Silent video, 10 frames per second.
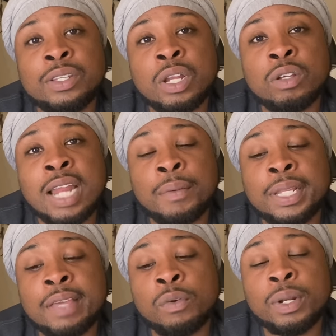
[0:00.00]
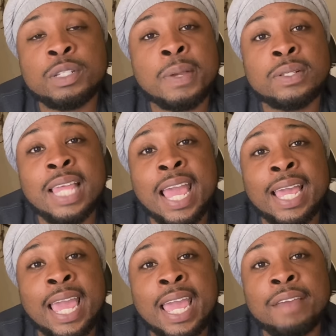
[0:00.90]
You know, not really giving what it was supposed to
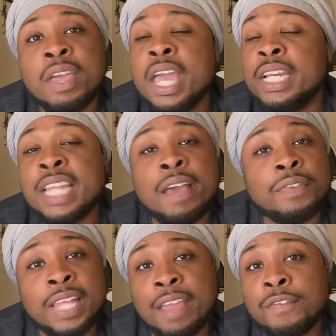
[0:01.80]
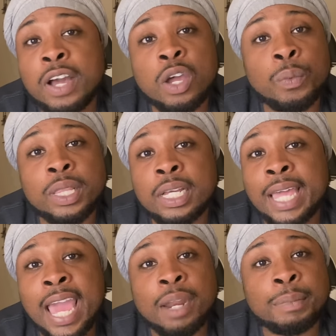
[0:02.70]
have gave. Definitely ain't fucking with the
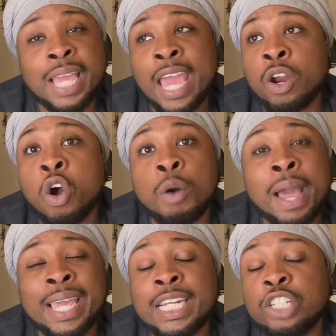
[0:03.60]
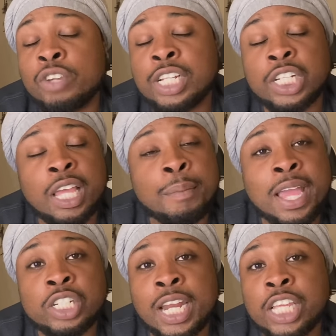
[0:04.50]
Academy at all by any stretch of the
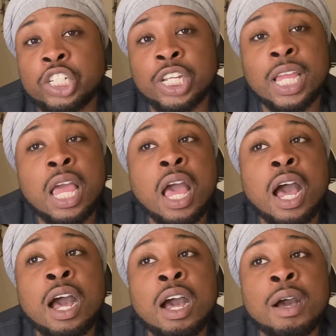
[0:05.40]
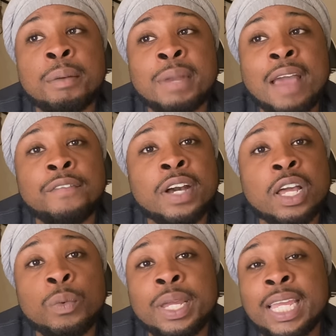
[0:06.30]
imagination. Not
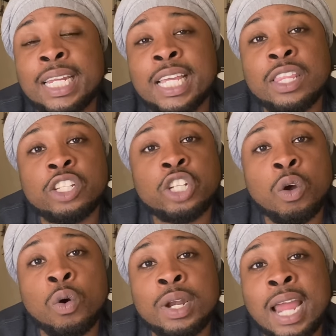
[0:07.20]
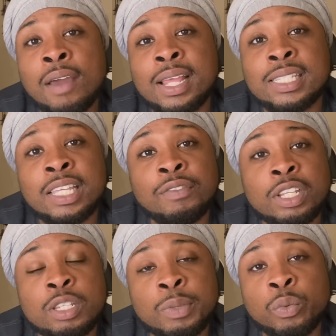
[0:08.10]
fucking with any other show on Now That's
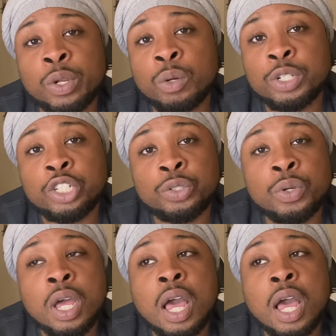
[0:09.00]
TV, to be real with you.